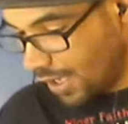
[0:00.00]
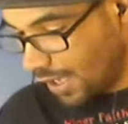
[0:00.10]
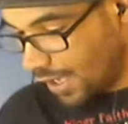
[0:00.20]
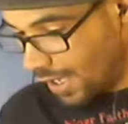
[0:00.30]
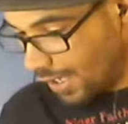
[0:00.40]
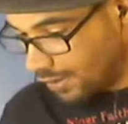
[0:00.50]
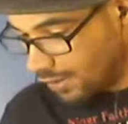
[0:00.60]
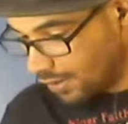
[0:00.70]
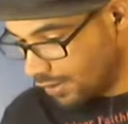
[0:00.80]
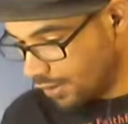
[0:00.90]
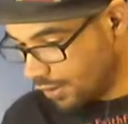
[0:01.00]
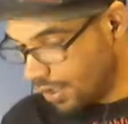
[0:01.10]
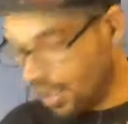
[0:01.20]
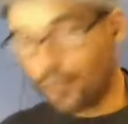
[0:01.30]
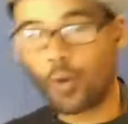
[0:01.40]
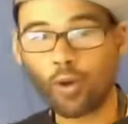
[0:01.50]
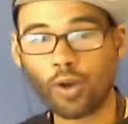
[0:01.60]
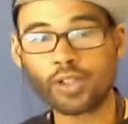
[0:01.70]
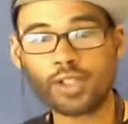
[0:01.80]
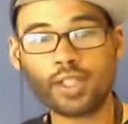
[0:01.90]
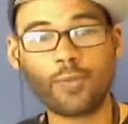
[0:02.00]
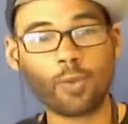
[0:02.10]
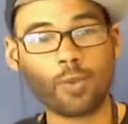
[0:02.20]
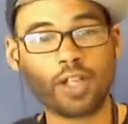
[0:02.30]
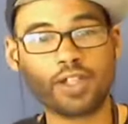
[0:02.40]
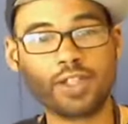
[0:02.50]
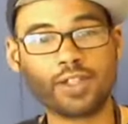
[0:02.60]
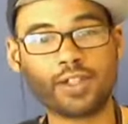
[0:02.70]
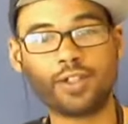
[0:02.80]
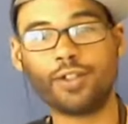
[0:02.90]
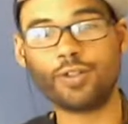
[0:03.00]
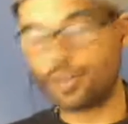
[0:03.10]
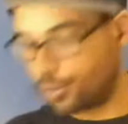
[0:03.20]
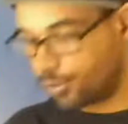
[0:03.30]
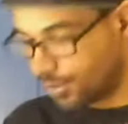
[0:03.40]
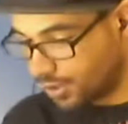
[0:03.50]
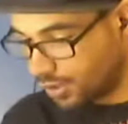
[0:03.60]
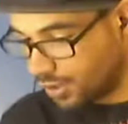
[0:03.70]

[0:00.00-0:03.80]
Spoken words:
And, of course, if you're watching this on YouTube,